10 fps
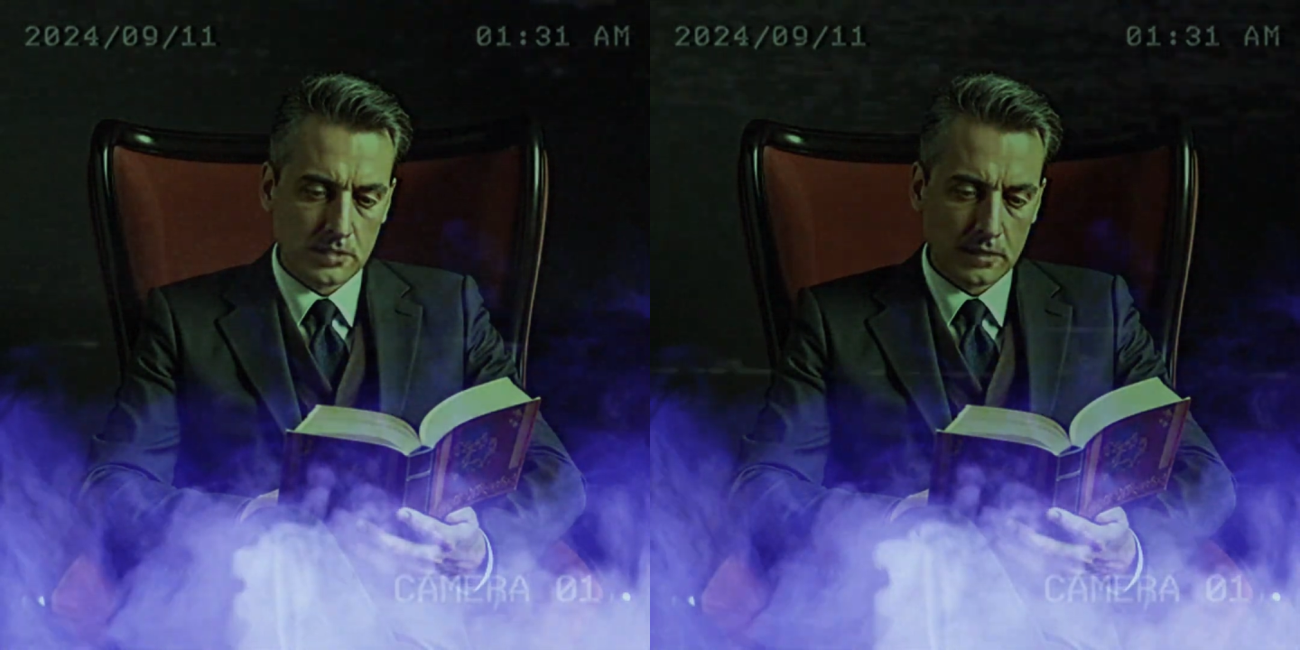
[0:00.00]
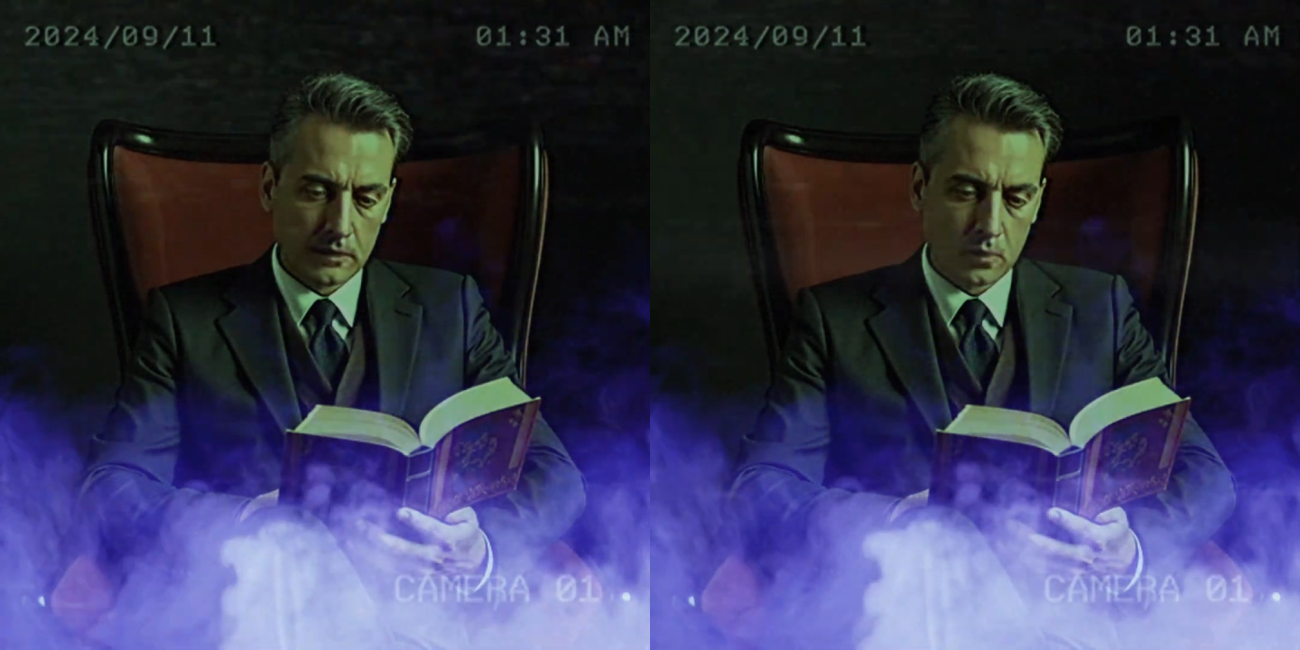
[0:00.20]

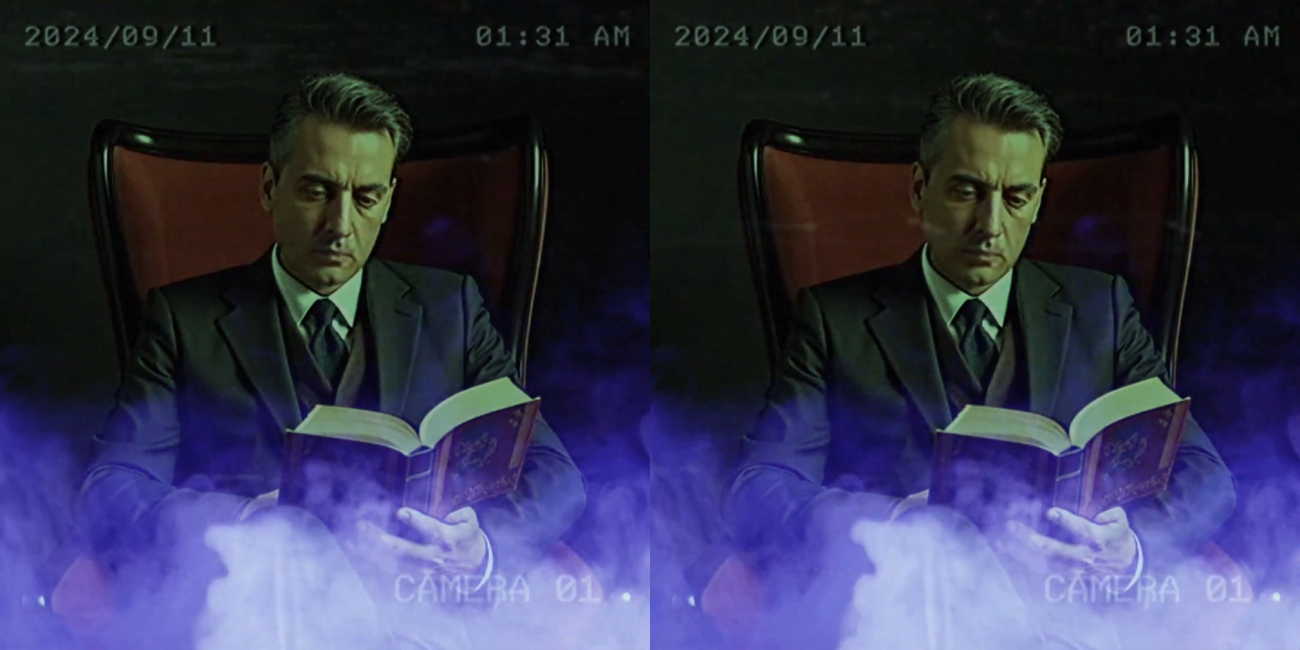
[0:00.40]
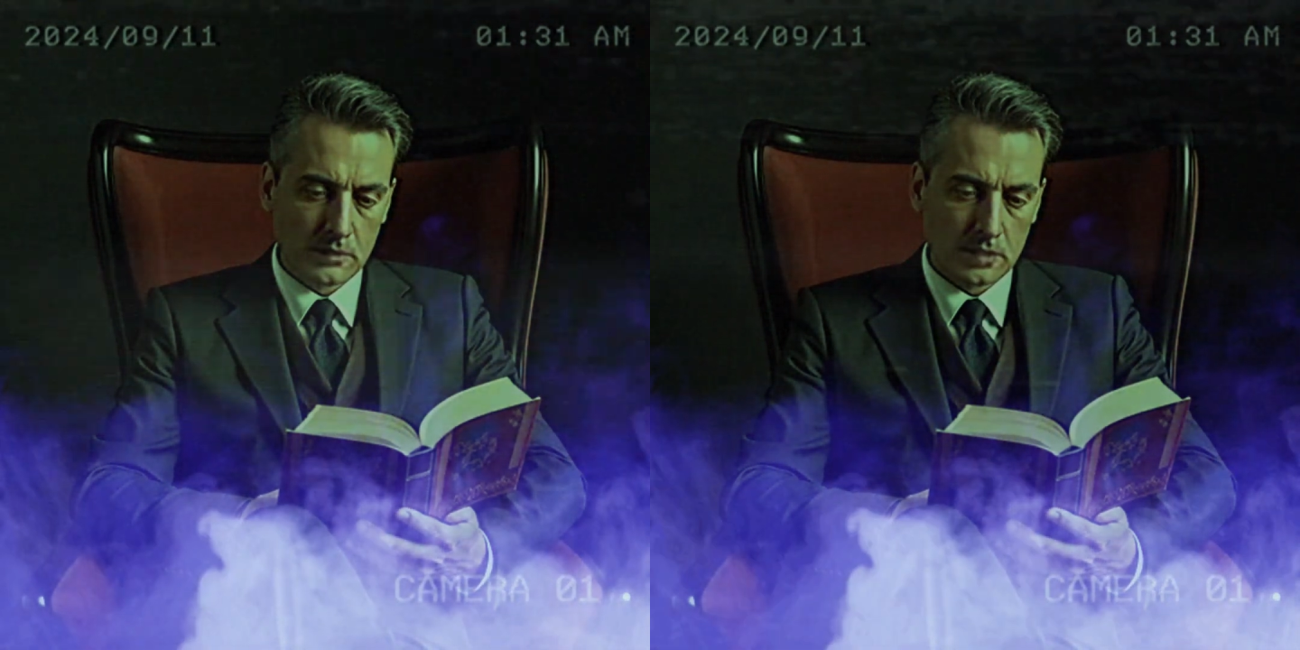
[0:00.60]
to the
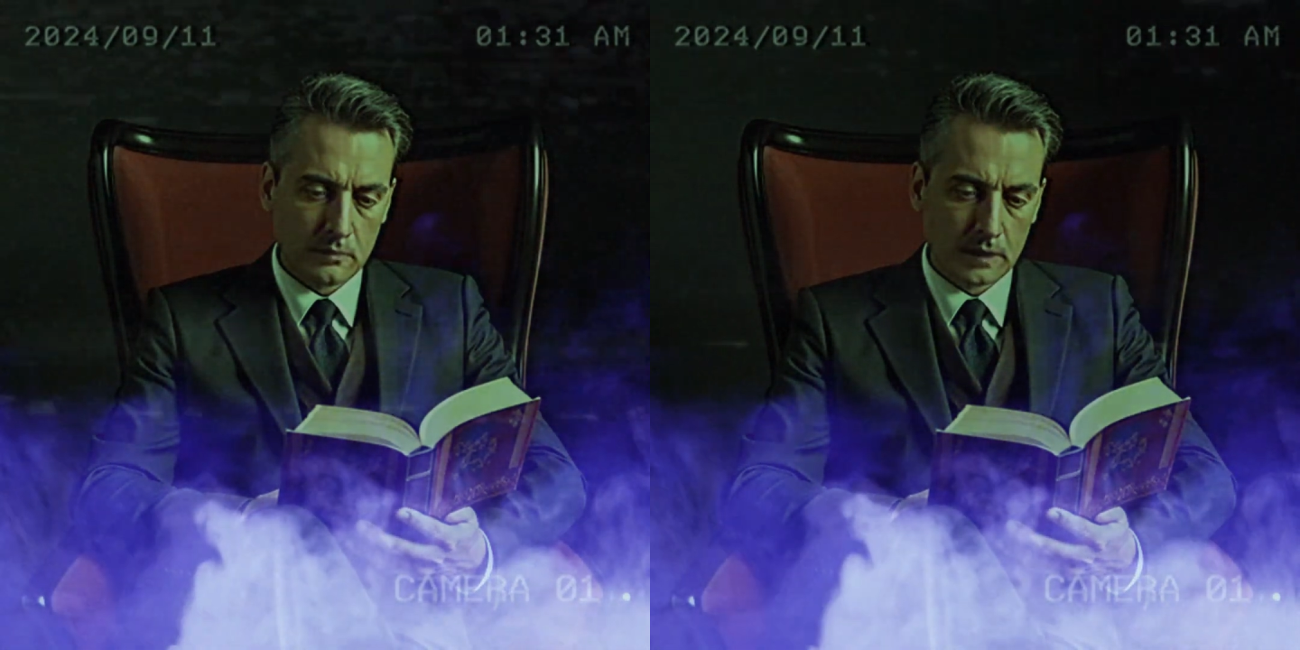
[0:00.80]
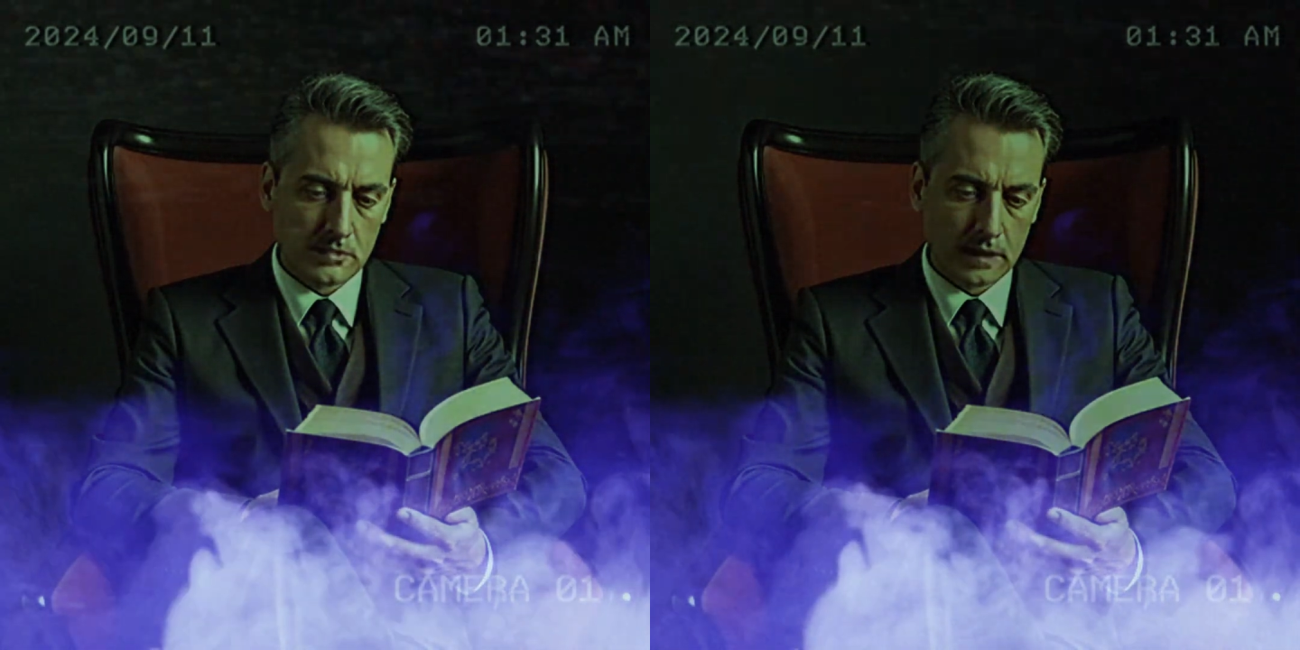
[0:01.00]
lawn which
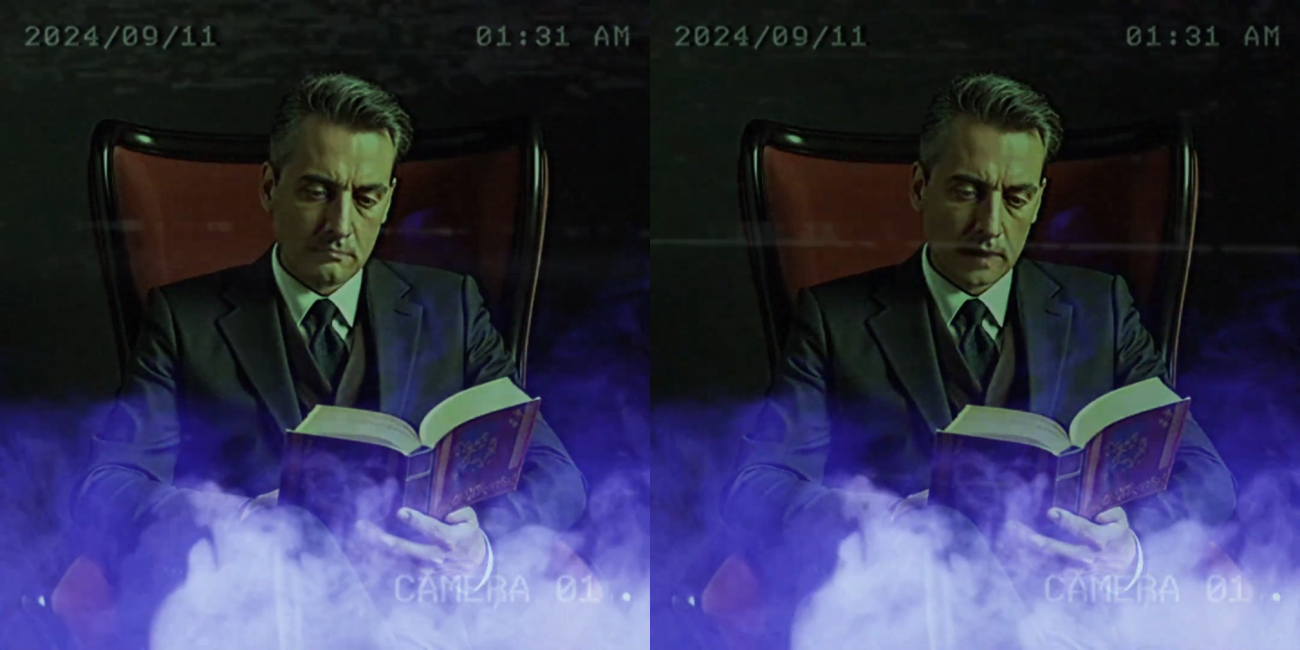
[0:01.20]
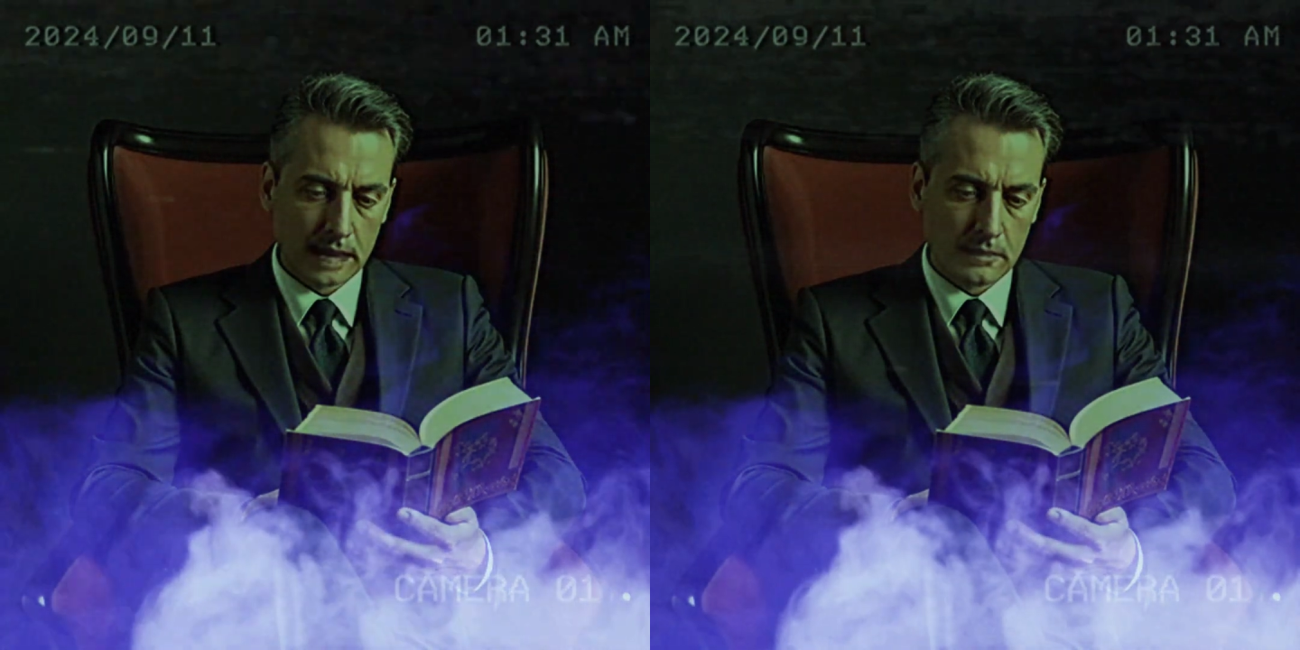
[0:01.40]
he must
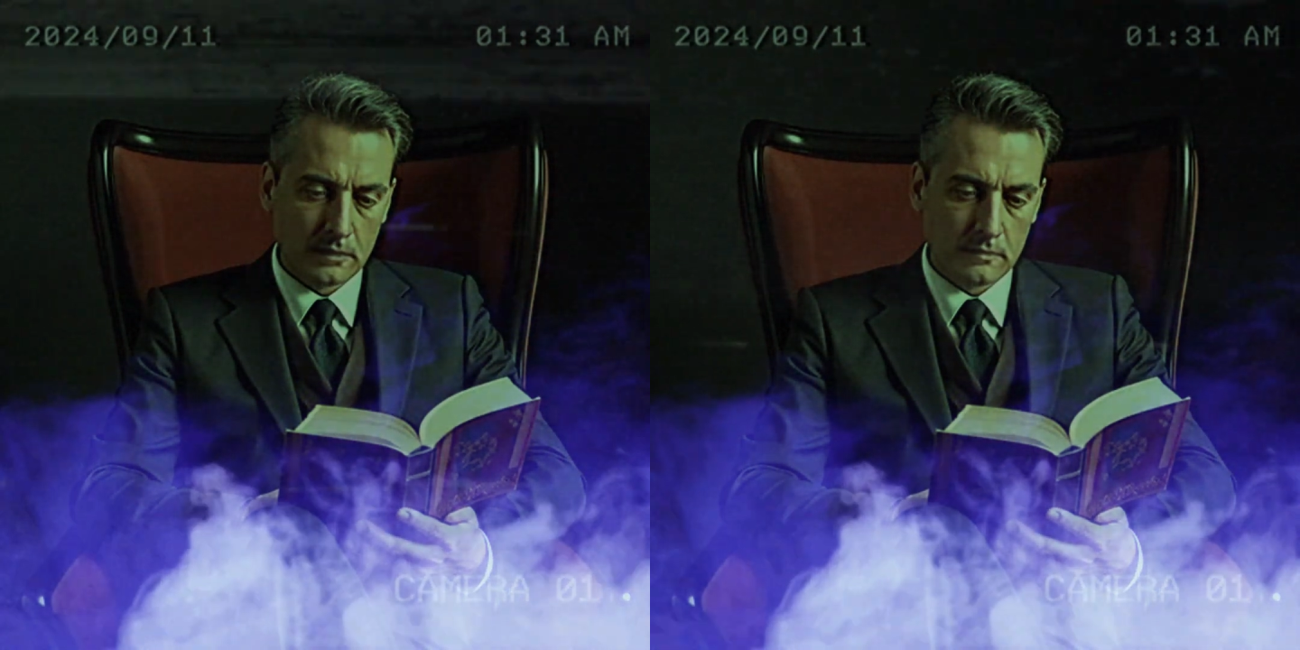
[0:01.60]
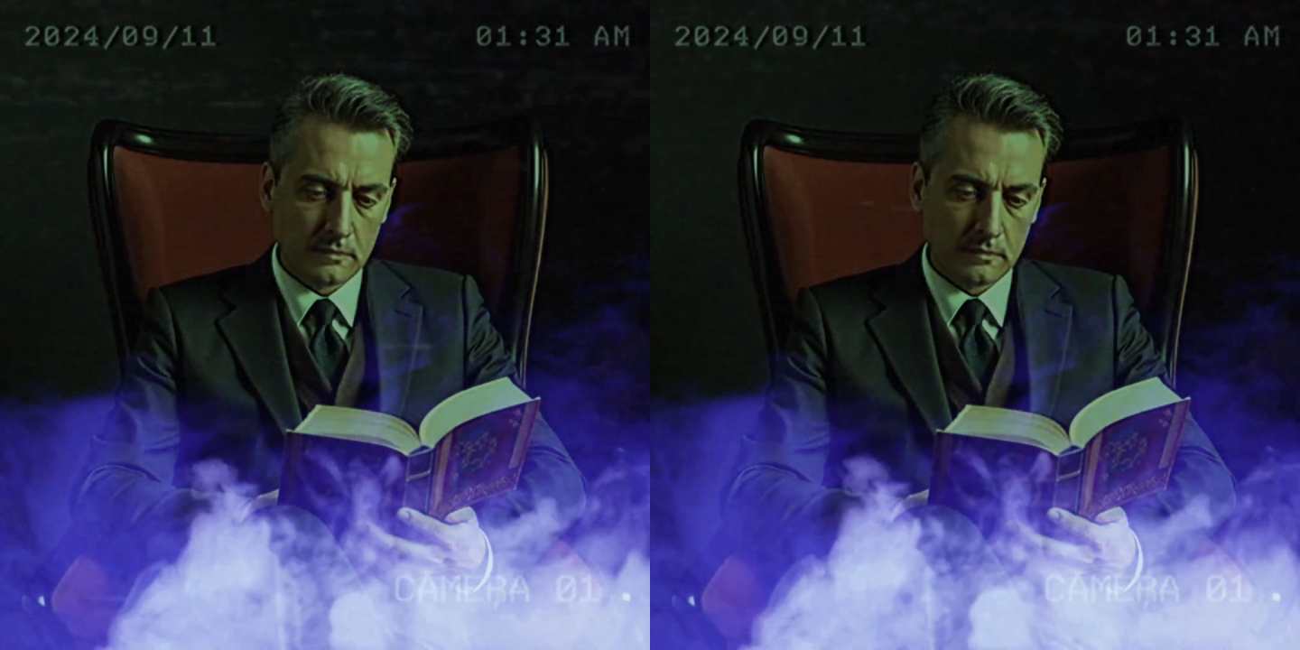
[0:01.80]
have made.